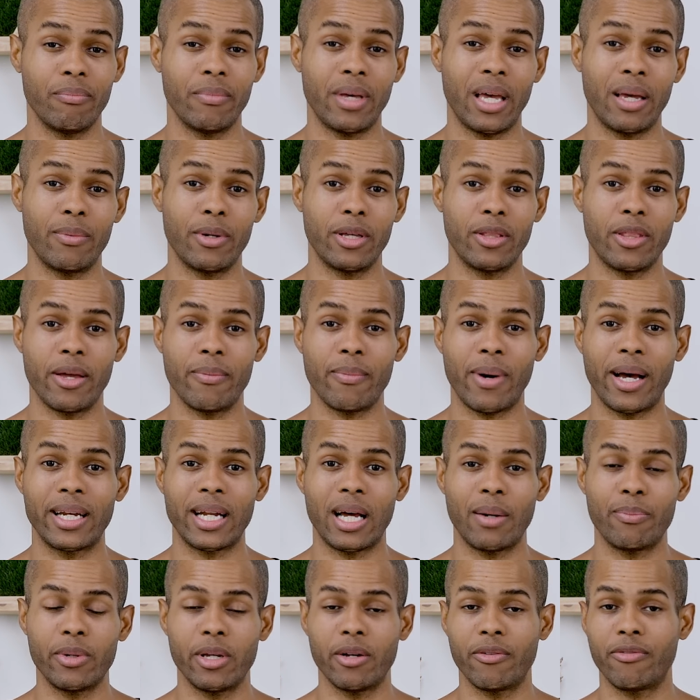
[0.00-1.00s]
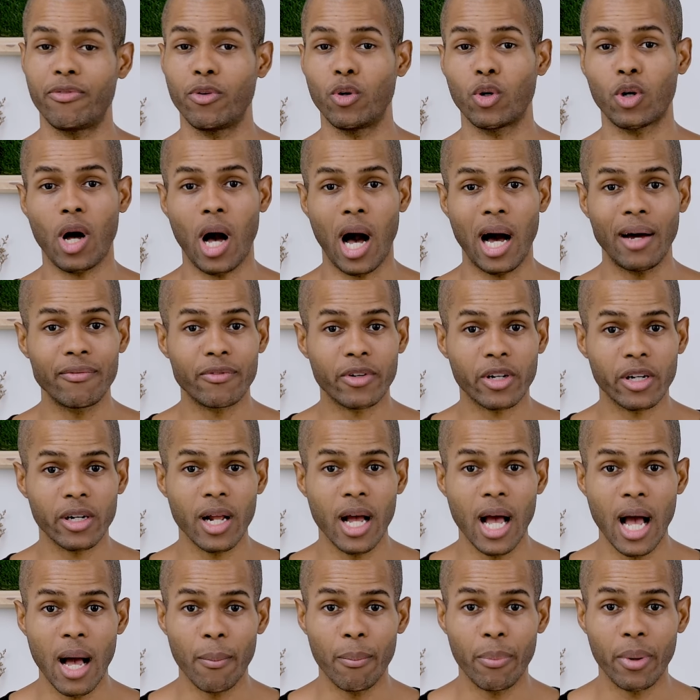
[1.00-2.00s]
maybe they might not be a full
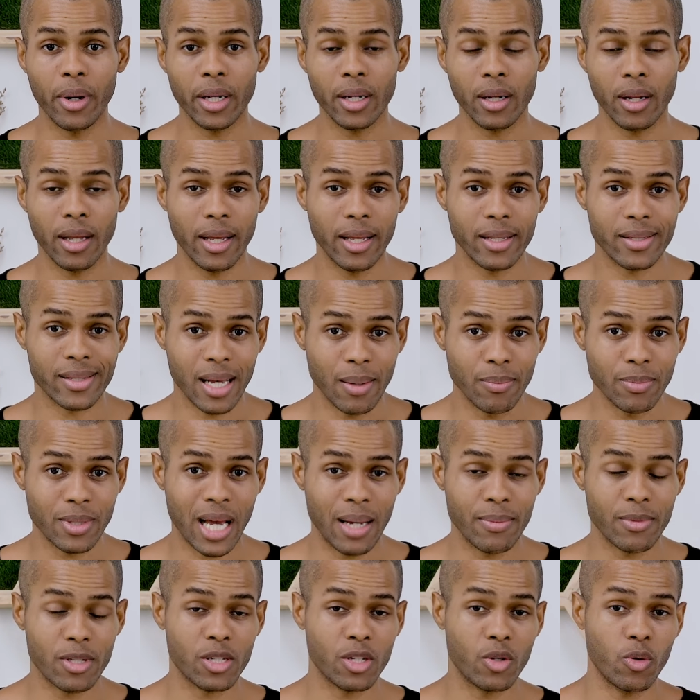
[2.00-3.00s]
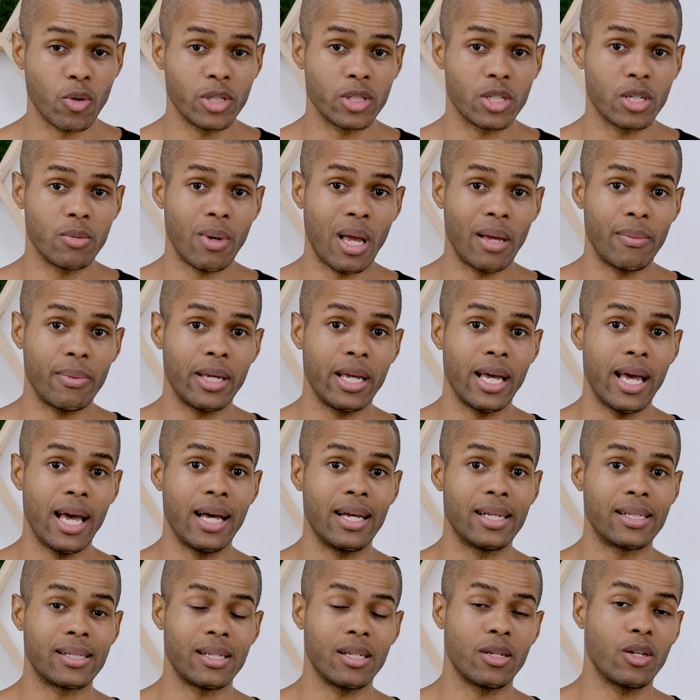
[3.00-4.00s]
convert, but sometimes is going to maybe
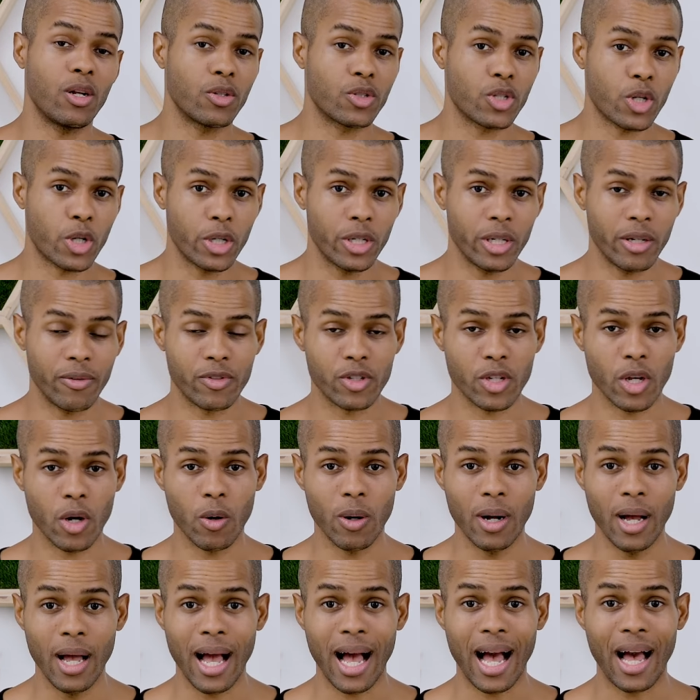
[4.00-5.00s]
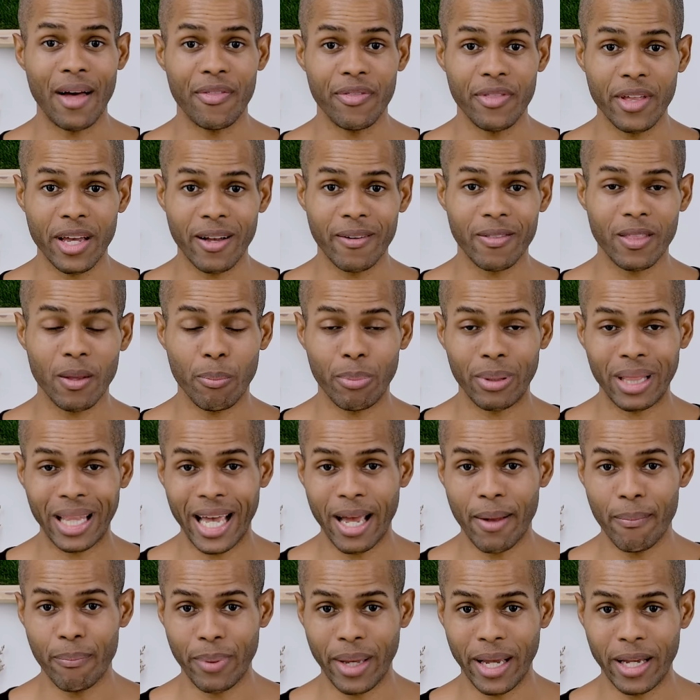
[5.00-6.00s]
see an alternative. So I think the
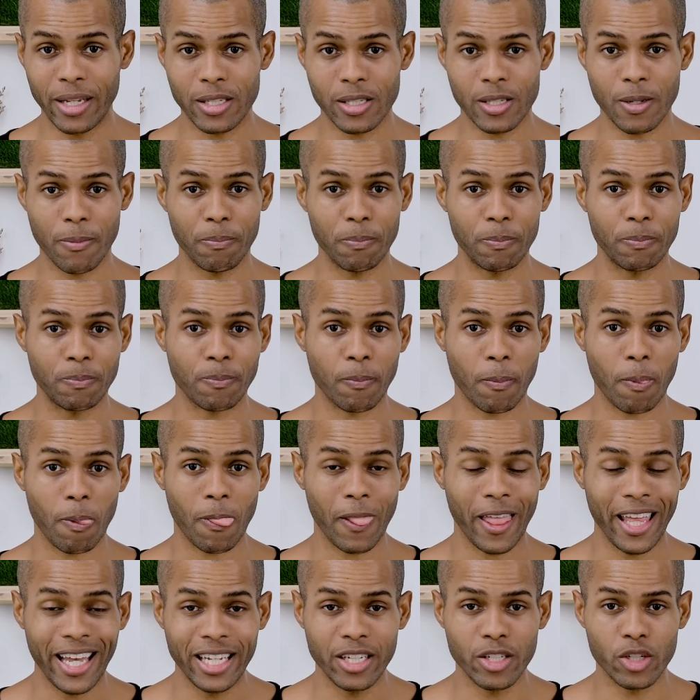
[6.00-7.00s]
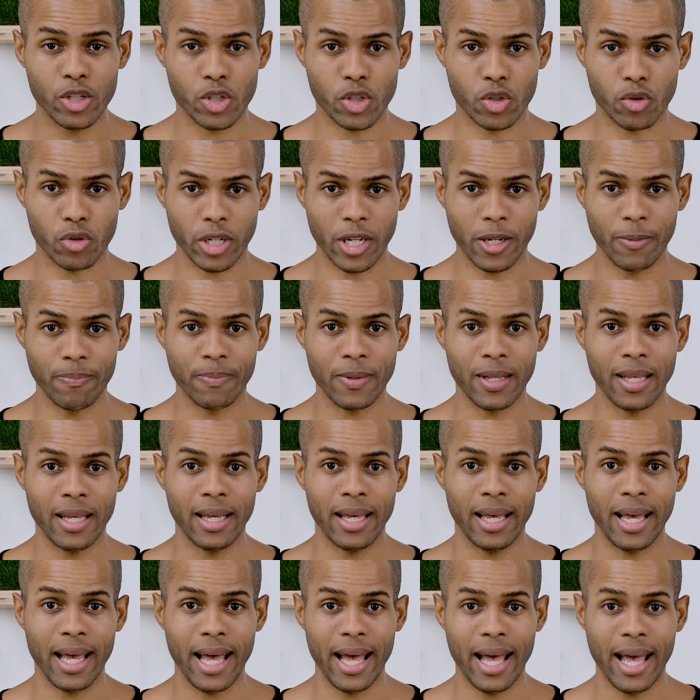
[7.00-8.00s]
plant-based industry
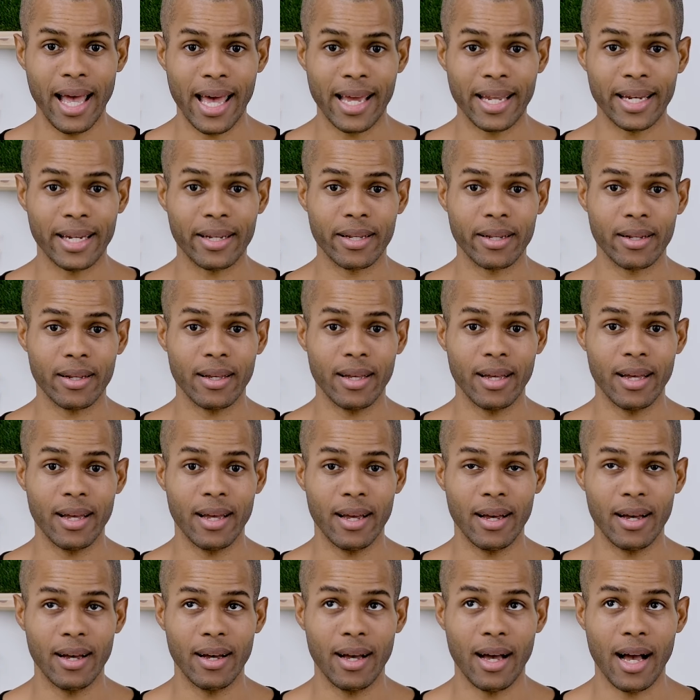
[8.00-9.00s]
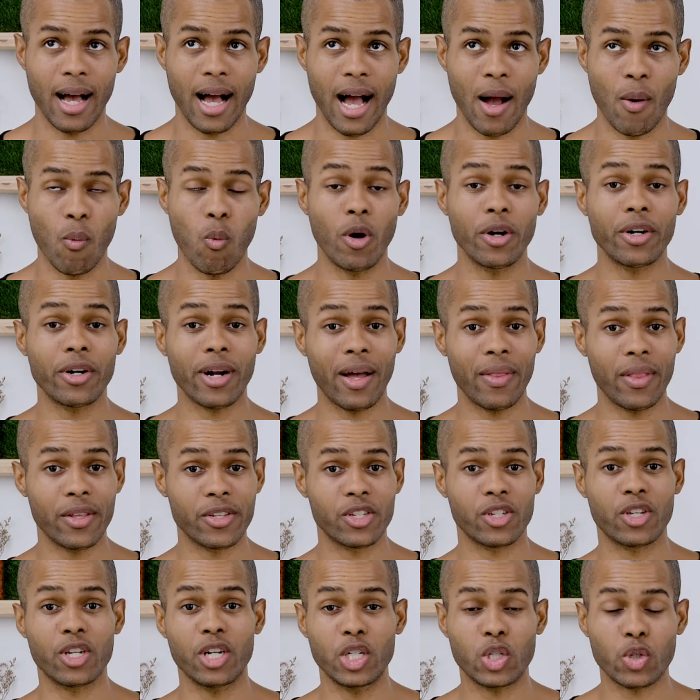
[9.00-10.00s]
and I wonder how
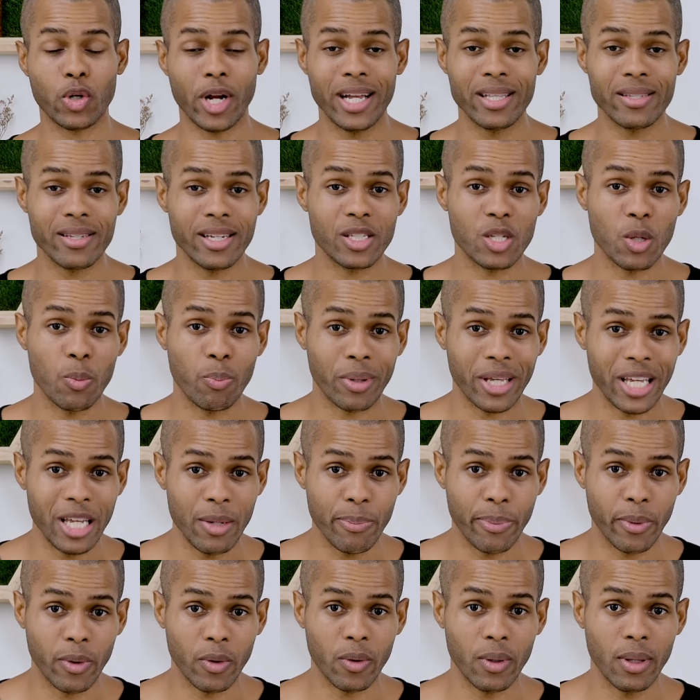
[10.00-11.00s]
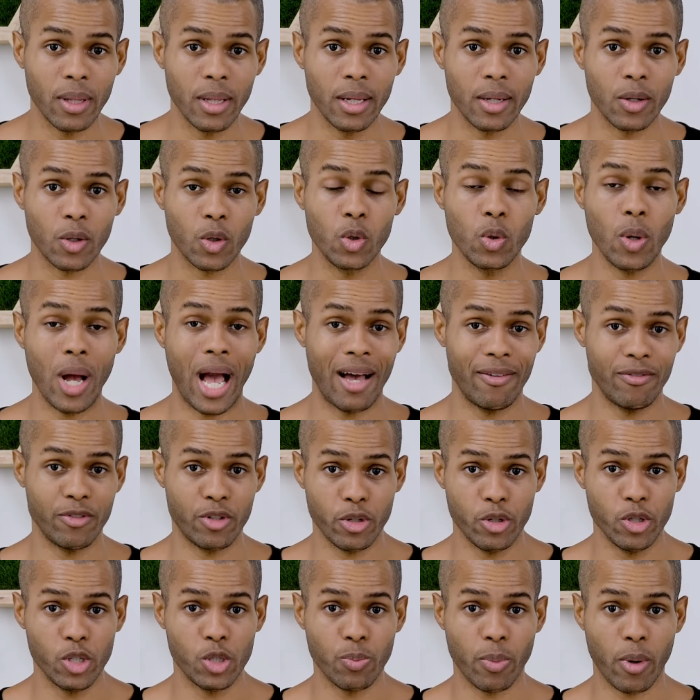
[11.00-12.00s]
this is going to translate to people who have
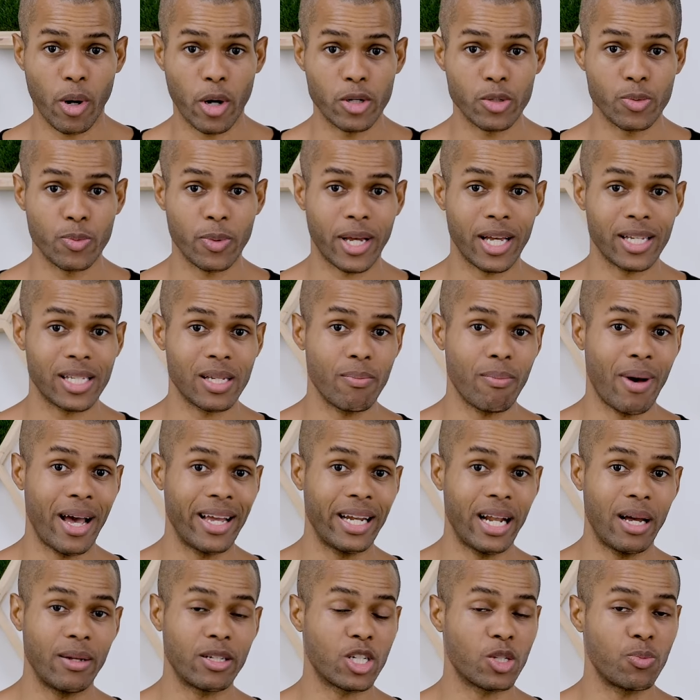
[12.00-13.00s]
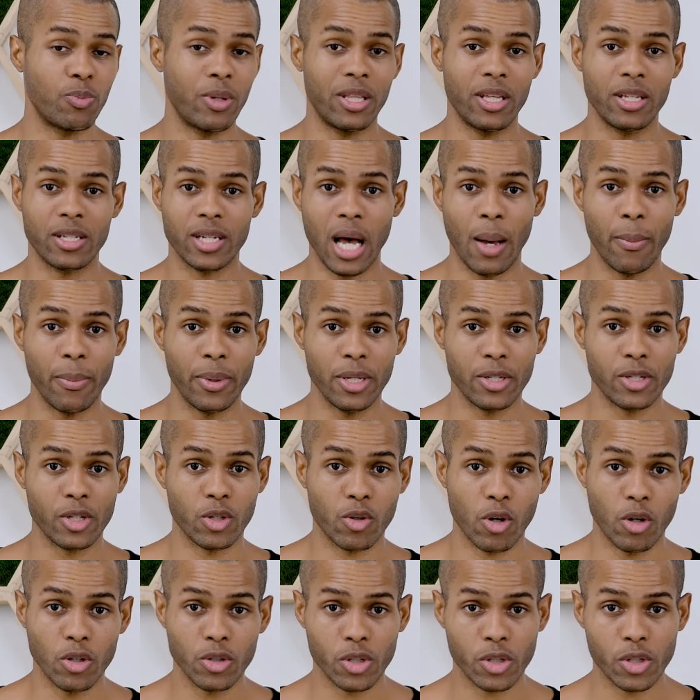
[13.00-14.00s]
juice bars because it might not just be these companies
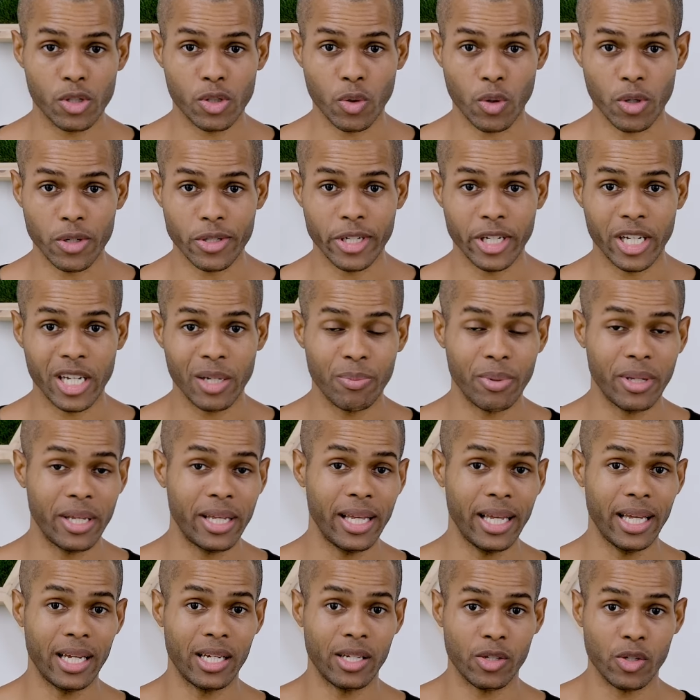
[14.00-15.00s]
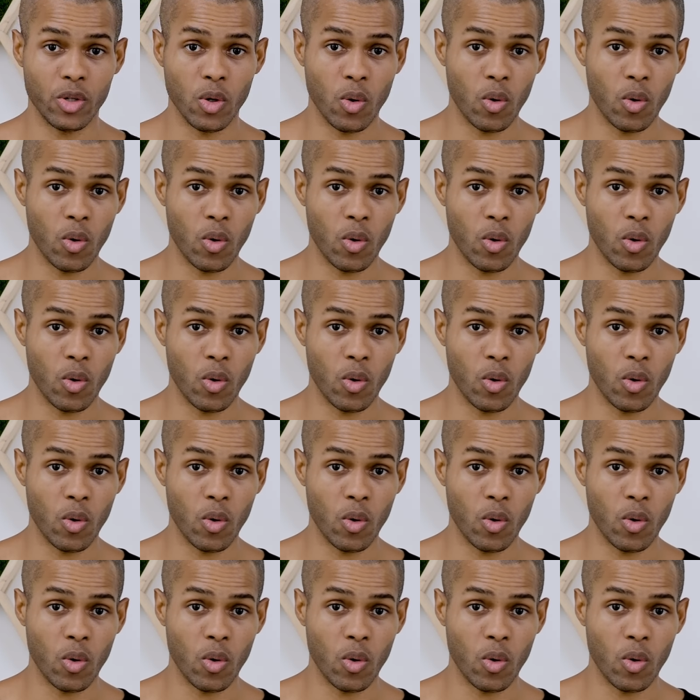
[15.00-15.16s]
in grocery stores, it could be in